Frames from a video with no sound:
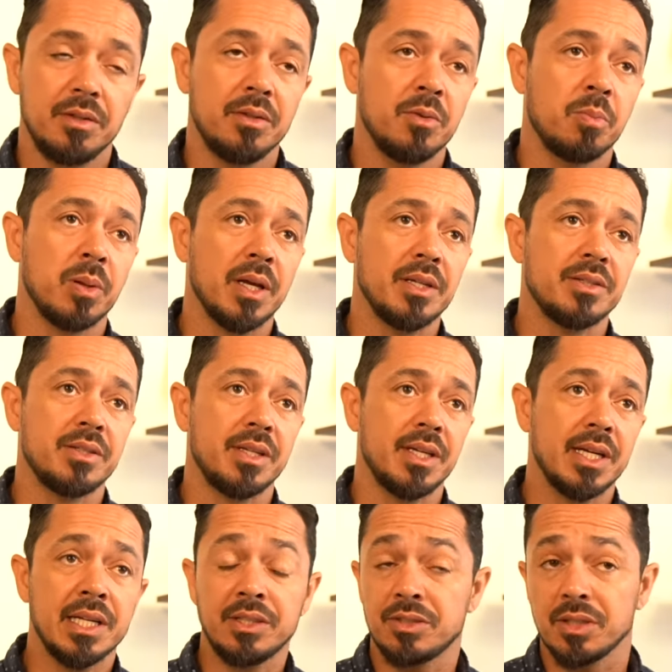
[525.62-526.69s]
You place
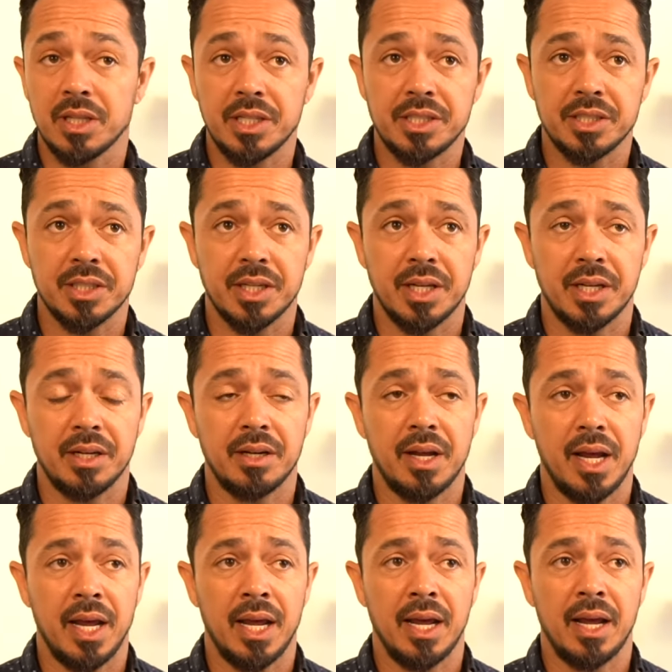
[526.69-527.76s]
the insulation in
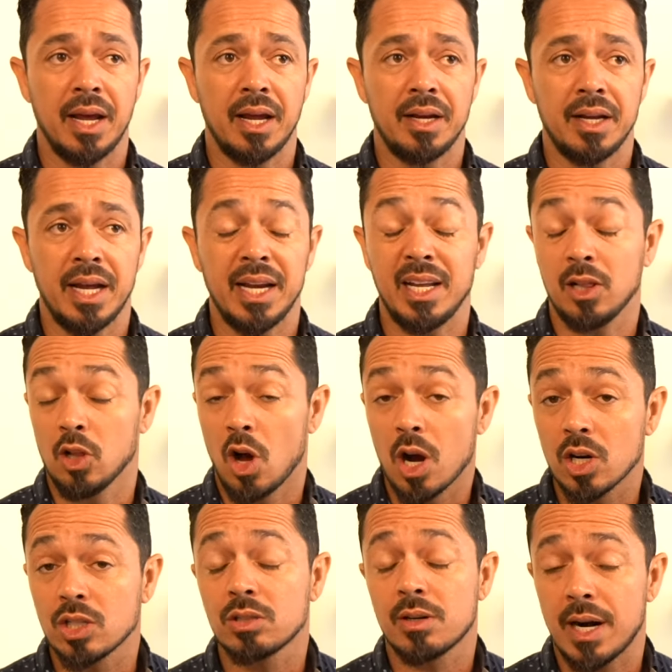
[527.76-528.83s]
and any
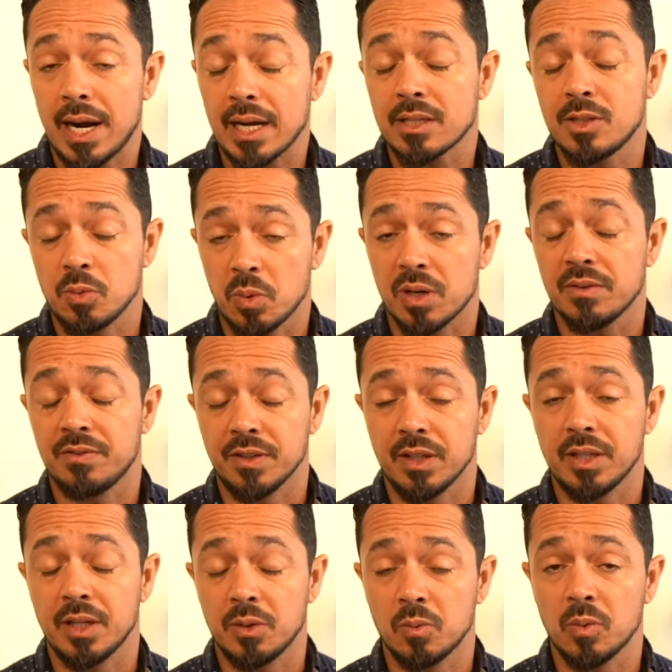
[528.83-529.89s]
large cracks you want to fill
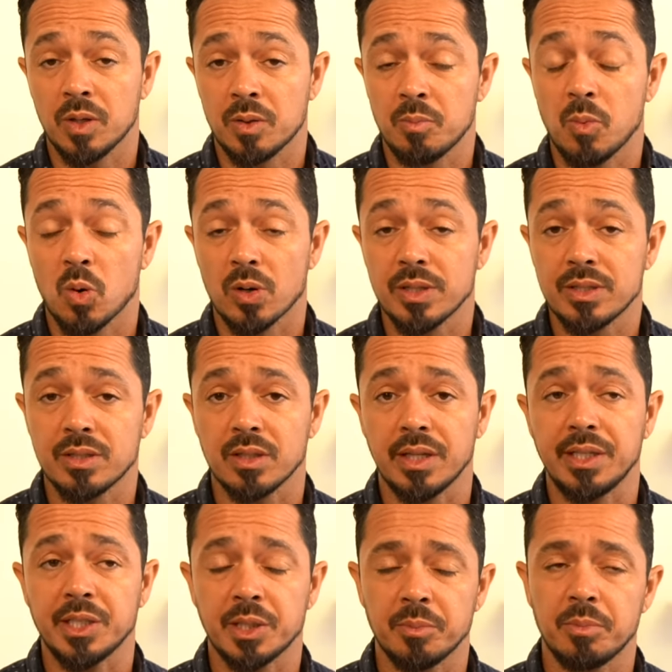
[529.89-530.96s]
in with more
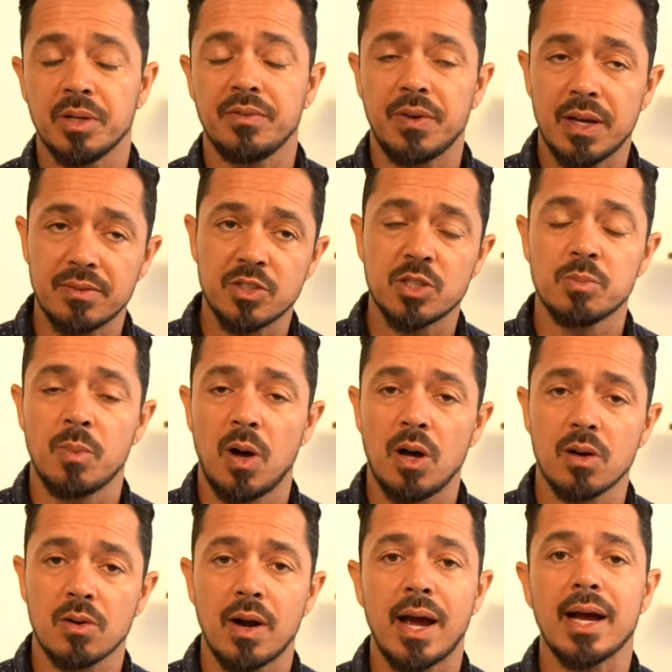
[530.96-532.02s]
insulation. But if you have small
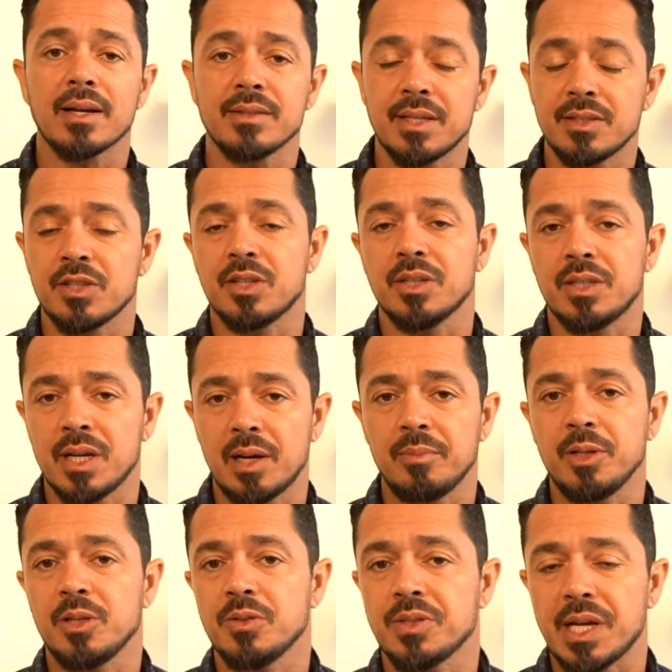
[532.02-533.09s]
cracks, that's a good time
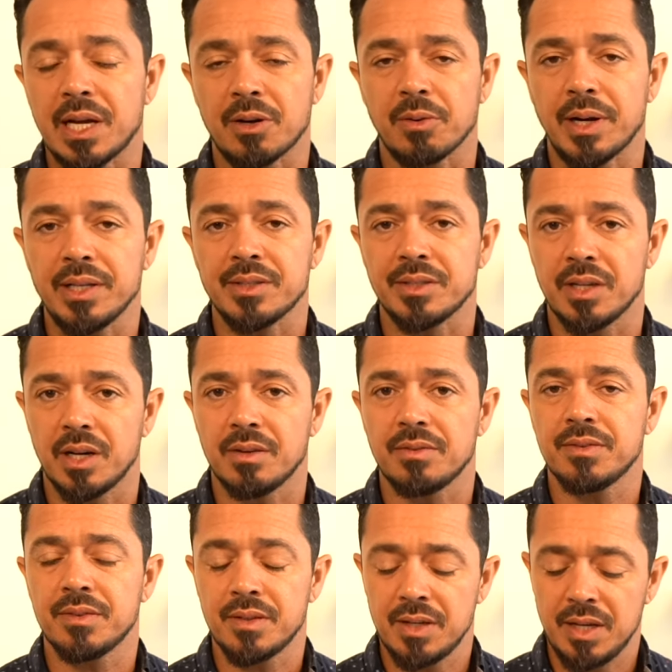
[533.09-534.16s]
to use that great stuff
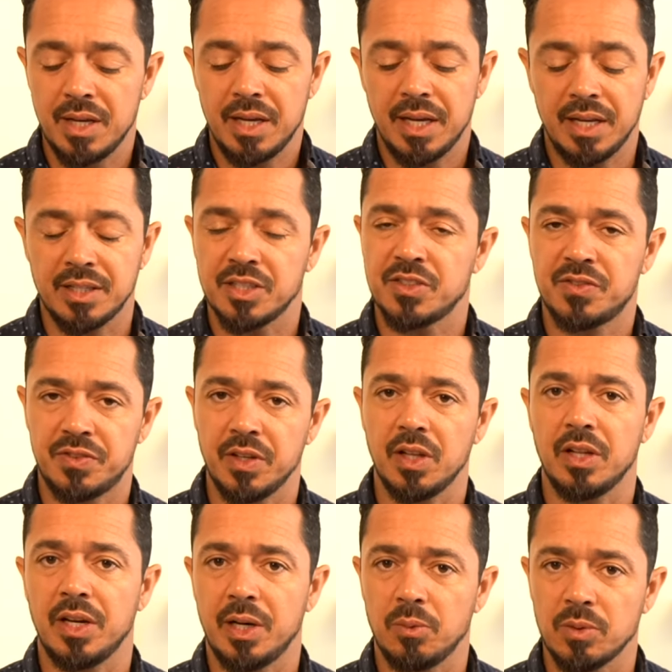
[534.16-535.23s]
and just fill
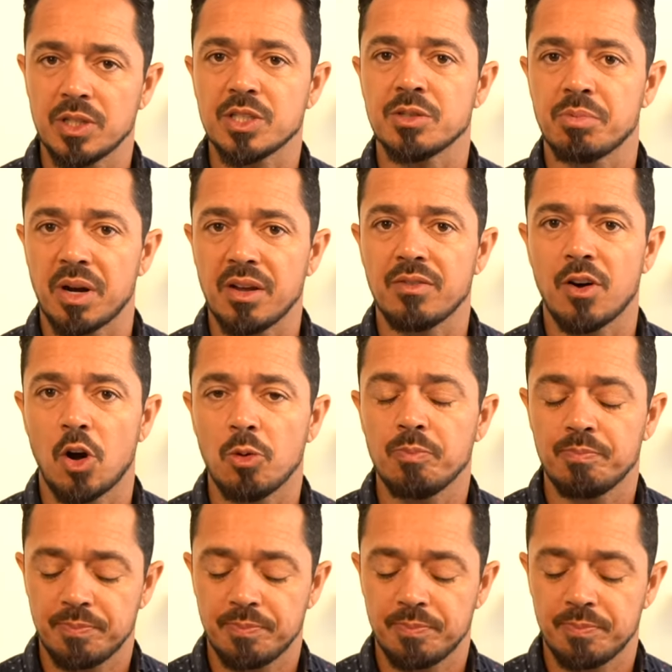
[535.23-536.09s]
it in with the spray foam.